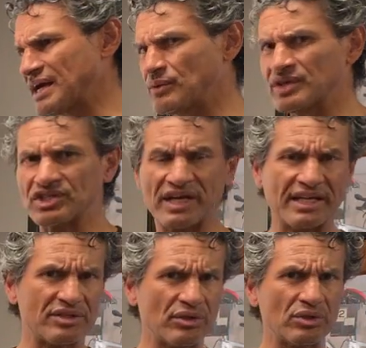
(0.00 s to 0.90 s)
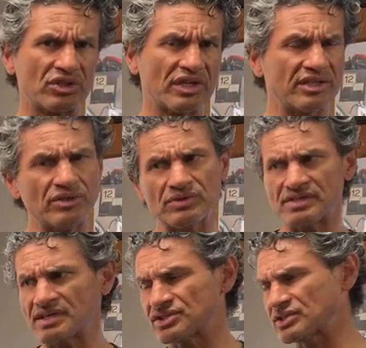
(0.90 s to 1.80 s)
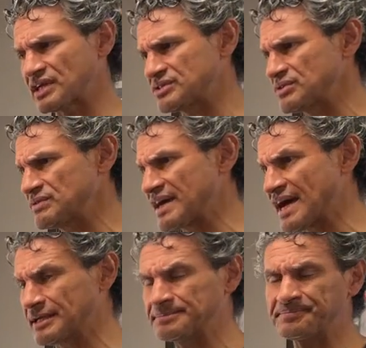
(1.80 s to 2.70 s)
What should I do? Should I use this? Should I do that?